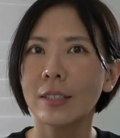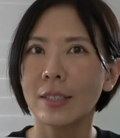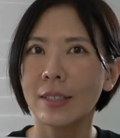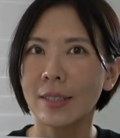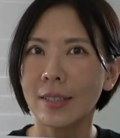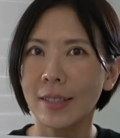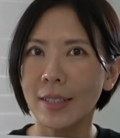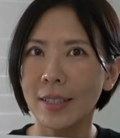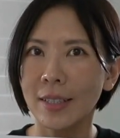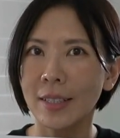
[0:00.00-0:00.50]

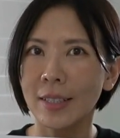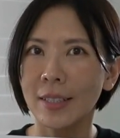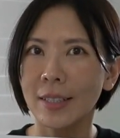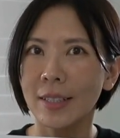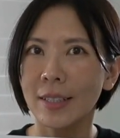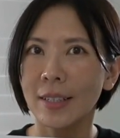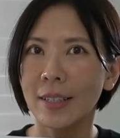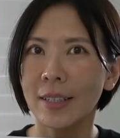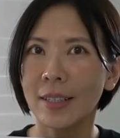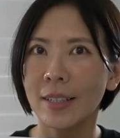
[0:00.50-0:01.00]
D.
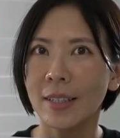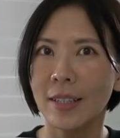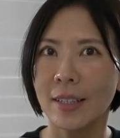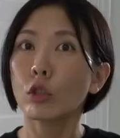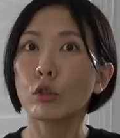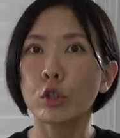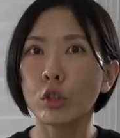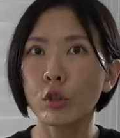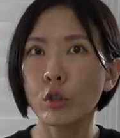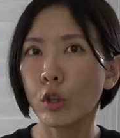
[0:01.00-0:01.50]

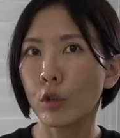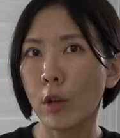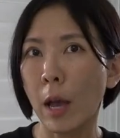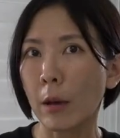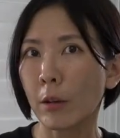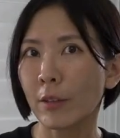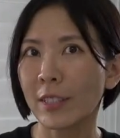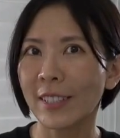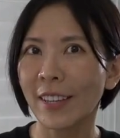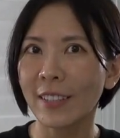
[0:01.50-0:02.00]
So do you know
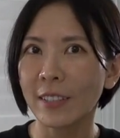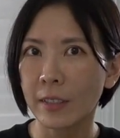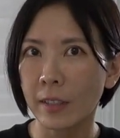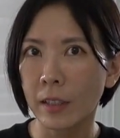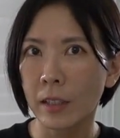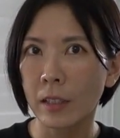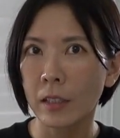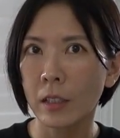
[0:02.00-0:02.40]
how to say D?